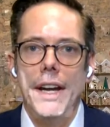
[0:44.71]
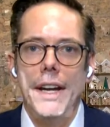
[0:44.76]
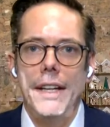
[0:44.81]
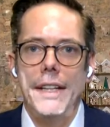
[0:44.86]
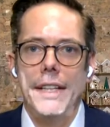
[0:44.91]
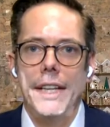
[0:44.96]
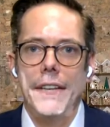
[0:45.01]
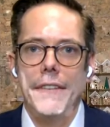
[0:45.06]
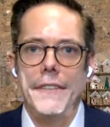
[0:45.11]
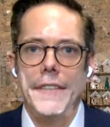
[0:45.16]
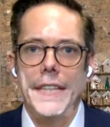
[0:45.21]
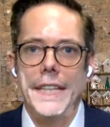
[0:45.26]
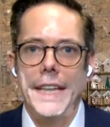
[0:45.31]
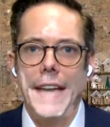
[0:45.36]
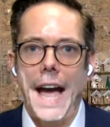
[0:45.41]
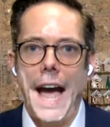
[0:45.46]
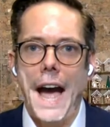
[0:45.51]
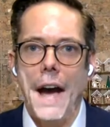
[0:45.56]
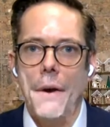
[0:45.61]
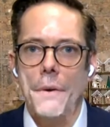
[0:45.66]
kind of the
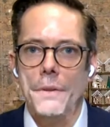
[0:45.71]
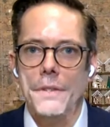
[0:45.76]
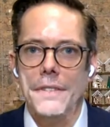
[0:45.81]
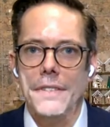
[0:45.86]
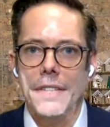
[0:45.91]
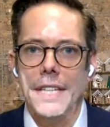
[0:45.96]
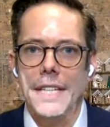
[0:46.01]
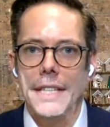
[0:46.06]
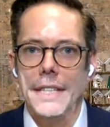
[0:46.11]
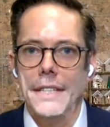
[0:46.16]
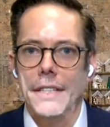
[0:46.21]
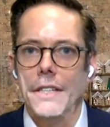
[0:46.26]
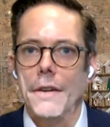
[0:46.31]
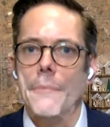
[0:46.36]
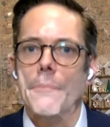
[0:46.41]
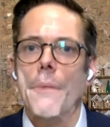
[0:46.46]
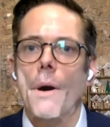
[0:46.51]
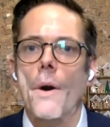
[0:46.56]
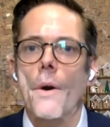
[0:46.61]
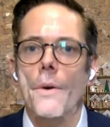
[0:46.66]
housing
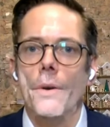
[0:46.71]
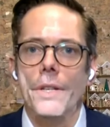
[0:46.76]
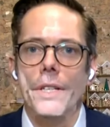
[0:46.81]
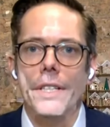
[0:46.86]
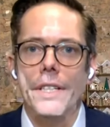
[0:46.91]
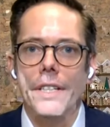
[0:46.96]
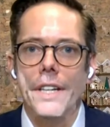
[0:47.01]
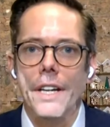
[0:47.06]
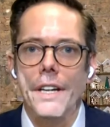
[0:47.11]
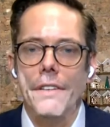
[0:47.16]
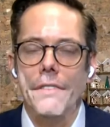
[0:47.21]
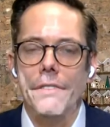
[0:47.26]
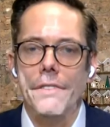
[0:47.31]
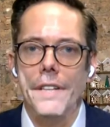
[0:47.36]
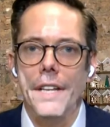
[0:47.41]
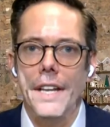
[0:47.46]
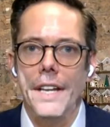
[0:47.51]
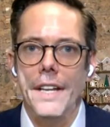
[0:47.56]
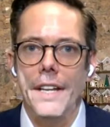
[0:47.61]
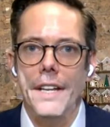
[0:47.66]
component of
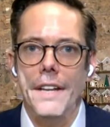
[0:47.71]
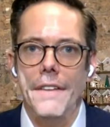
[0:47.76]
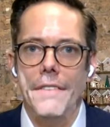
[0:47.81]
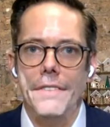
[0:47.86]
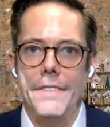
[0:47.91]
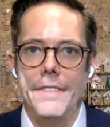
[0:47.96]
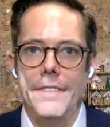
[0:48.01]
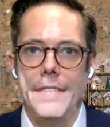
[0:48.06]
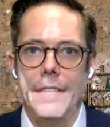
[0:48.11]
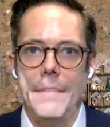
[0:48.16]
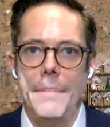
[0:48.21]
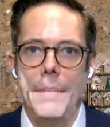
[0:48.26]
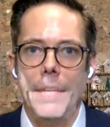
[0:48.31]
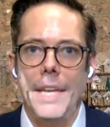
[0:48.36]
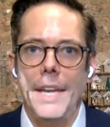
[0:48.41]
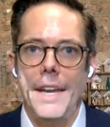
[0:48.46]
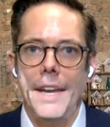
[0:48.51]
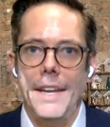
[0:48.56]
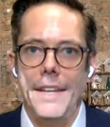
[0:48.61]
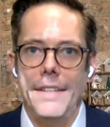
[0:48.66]
the
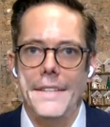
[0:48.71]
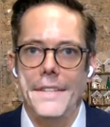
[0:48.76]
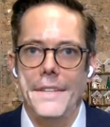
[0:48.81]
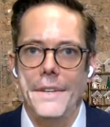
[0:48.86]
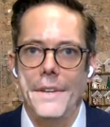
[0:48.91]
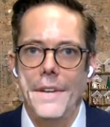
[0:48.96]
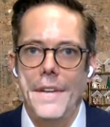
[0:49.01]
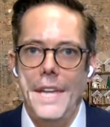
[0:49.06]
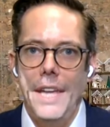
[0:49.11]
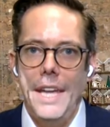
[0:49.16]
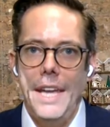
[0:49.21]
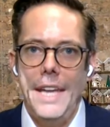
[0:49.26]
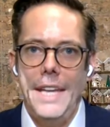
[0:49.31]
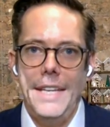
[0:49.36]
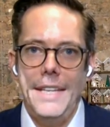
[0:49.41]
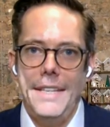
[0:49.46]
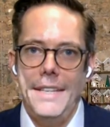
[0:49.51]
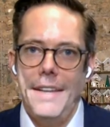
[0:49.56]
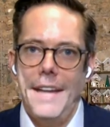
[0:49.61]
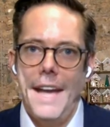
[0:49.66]
CPI. So,
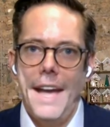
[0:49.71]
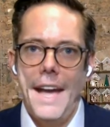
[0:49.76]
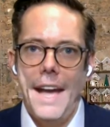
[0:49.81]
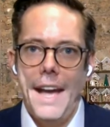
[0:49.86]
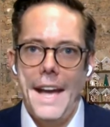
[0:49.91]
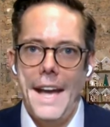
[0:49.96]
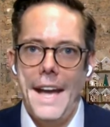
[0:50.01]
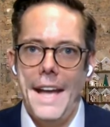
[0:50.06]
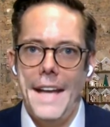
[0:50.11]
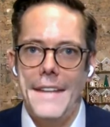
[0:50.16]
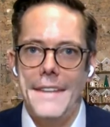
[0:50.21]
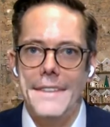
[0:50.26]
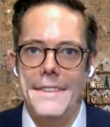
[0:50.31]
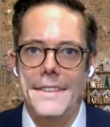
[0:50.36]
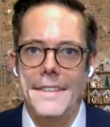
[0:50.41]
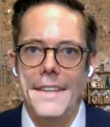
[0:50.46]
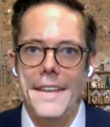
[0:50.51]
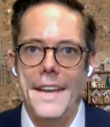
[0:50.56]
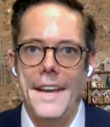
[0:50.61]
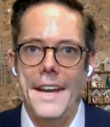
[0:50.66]
and as
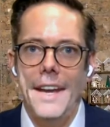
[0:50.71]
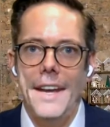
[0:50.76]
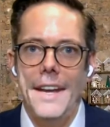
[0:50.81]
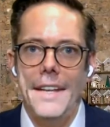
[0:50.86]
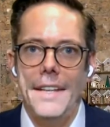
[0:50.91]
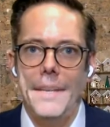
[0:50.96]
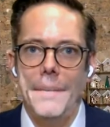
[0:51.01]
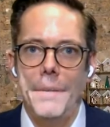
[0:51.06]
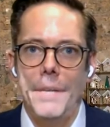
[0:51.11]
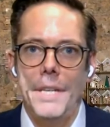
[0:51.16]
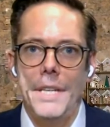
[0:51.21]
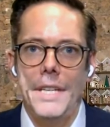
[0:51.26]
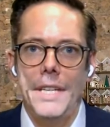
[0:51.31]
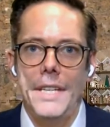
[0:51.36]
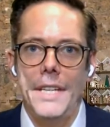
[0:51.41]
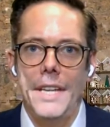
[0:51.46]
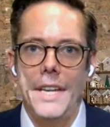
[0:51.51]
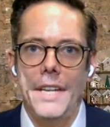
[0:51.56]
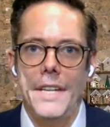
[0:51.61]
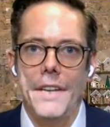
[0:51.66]

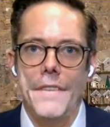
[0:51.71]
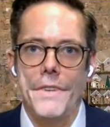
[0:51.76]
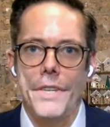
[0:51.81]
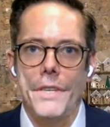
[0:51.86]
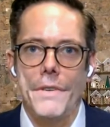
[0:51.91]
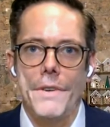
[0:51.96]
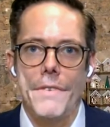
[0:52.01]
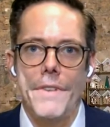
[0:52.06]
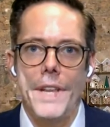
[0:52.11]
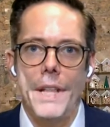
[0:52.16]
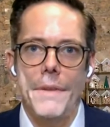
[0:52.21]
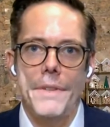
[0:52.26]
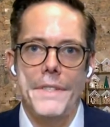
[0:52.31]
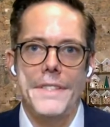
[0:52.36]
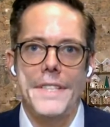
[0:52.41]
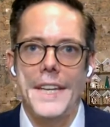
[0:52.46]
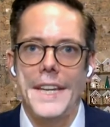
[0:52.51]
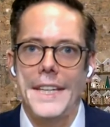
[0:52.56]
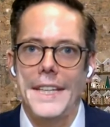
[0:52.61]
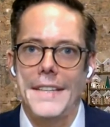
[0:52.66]
Deputy Governor Gravel
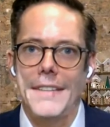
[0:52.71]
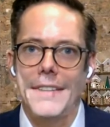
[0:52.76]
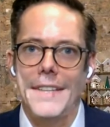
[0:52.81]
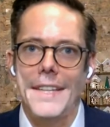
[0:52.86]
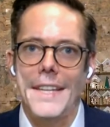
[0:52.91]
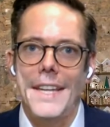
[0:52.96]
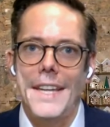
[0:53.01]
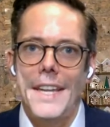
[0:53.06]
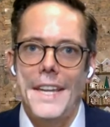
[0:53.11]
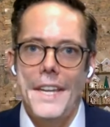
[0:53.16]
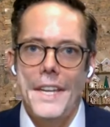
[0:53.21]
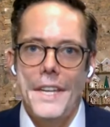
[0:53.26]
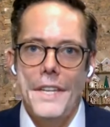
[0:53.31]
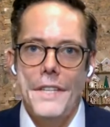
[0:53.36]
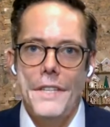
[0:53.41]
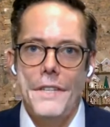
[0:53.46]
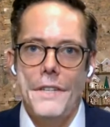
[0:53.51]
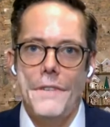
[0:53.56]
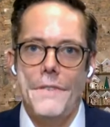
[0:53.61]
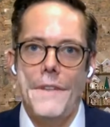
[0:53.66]
was saying, is that
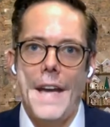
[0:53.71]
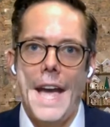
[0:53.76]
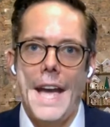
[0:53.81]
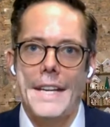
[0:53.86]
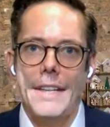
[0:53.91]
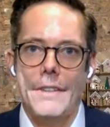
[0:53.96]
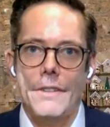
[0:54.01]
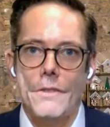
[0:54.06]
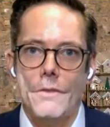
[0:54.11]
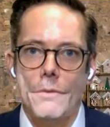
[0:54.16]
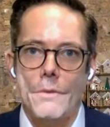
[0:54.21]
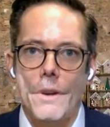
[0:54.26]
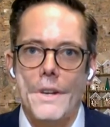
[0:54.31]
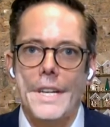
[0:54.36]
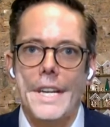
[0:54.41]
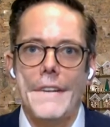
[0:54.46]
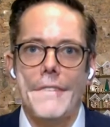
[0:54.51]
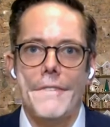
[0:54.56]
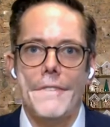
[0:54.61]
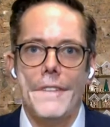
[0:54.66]
you've had a
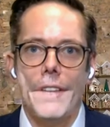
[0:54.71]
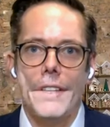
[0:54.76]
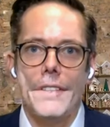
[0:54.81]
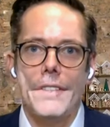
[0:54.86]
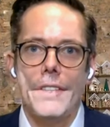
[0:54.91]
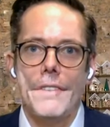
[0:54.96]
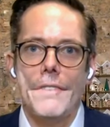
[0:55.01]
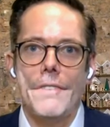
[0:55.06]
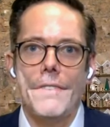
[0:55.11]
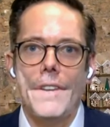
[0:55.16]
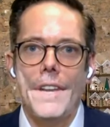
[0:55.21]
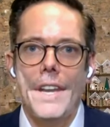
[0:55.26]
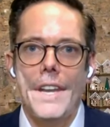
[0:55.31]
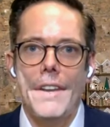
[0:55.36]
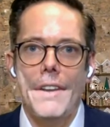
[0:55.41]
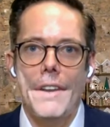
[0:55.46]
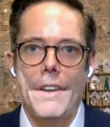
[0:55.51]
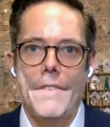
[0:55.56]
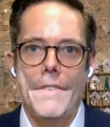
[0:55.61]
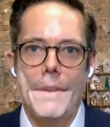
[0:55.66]
strong influx
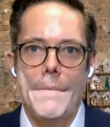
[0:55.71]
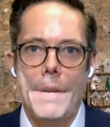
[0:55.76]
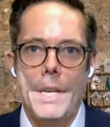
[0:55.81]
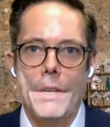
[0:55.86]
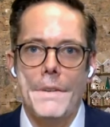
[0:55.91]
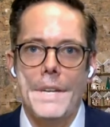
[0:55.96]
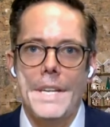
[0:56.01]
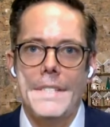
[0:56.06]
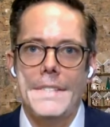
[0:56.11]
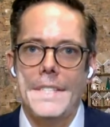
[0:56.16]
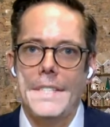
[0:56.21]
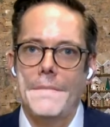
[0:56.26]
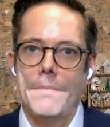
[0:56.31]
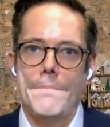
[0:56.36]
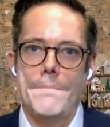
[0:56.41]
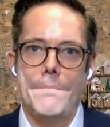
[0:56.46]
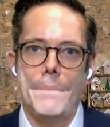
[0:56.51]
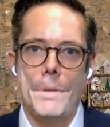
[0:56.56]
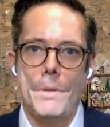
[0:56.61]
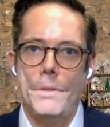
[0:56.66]
of immigrants
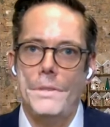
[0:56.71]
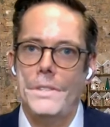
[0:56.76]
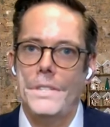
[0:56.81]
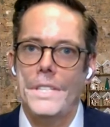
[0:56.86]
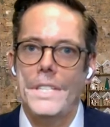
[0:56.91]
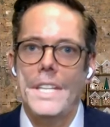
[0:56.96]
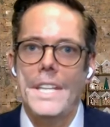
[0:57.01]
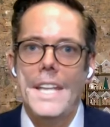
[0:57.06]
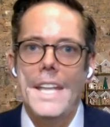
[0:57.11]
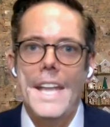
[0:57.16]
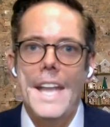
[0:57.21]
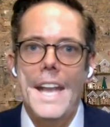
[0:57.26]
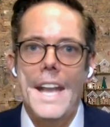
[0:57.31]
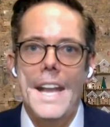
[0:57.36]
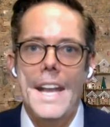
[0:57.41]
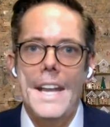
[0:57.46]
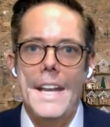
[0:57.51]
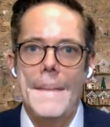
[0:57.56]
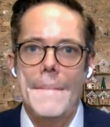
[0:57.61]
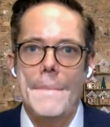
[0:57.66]
and boosted
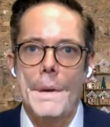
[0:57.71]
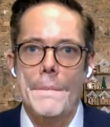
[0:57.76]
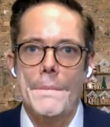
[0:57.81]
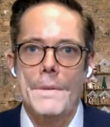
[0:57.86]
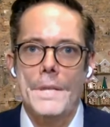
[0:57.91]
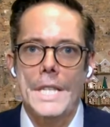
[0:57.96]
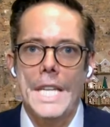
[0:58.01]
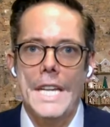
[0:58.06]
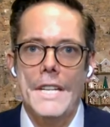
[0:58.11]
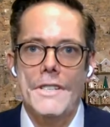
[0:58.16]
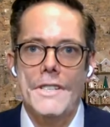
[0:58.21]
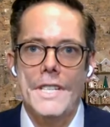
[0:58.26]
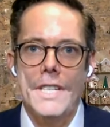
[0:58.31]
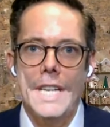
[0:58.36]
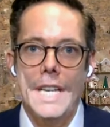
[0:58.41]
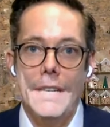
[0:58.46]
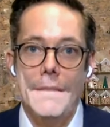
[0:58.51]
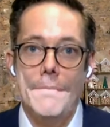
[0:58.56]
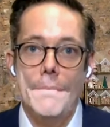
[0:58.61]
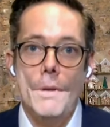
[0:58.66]

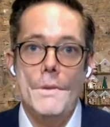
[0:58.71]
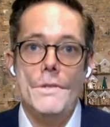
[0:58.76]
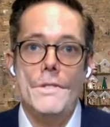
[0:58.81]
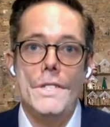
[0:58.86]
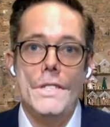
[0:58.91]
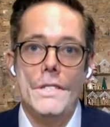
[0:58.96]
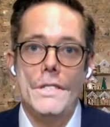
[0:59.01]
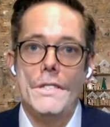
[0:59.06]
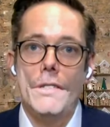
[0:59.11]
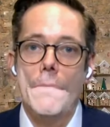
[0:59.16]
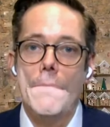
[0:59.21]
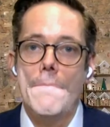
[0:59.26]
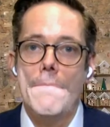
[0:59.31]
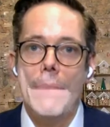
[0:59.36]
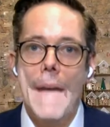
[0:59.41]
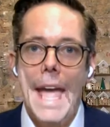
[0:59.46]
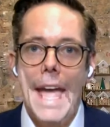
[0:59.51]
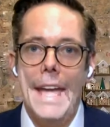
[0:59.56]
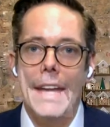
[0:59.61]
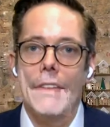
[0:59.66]
population and boosted
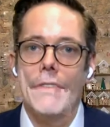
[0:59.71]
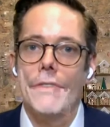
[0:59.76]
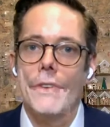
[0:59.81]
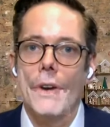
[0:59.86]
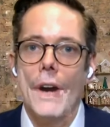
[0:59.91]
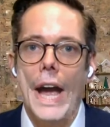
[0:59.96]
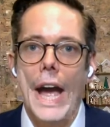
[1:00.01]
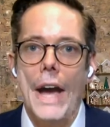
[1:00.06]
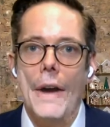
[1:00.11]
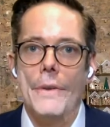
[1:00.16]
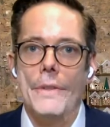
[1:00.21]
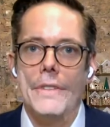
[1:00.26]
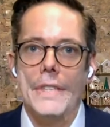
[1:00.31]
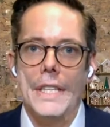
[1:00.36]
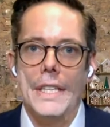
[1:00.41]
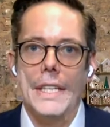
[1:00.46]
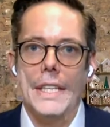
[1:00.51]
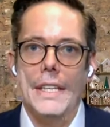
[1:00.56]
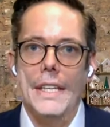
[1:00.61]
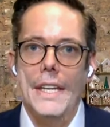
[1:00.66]
demand for
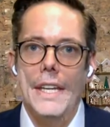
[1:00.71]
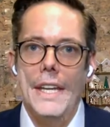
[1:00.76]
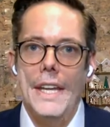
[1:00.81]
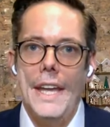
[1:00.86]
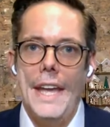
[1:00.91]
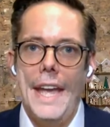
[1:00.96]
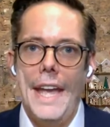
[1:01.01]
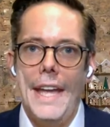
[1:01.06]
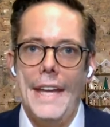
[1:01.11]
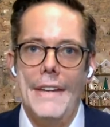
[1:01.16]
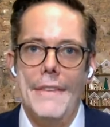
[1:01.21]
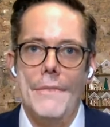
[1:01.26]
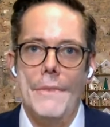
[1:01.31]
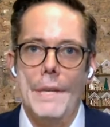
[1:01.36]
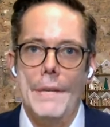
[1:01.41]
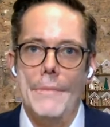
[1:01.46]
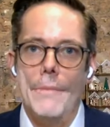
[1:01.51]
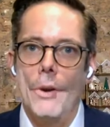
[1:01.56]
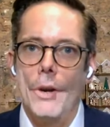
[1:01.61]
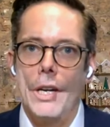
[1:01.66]
housing. And
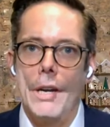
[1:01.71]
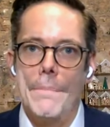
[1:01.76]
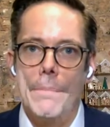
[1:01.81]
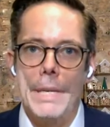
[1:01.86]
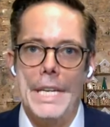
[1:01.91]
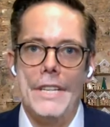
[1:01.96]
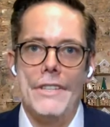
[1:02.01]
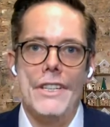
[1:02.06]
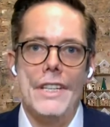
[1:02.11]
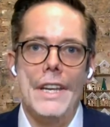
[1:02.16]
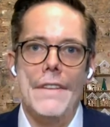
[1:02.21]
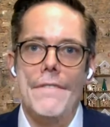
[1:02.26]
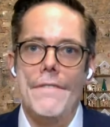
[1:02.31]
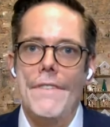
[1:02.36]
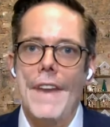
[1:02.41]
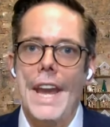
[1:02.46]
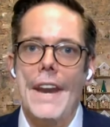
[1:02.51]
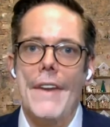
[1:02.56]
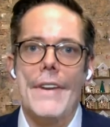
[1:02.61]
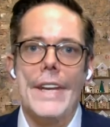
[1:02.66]
with more competition
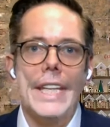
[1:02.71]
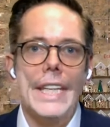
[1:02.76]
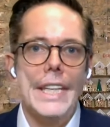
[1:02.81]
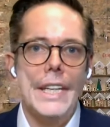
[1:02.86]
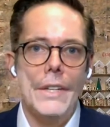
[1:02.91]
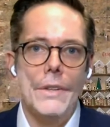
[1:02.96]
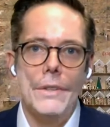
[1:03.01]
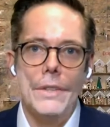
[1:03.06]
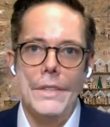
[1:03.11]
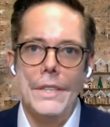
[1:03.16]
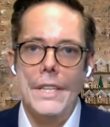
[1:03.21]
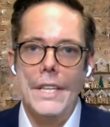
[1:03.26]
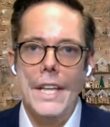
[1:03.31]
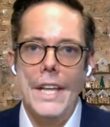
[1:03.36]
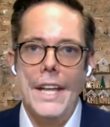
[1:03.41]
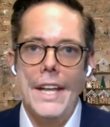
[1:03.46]
and very little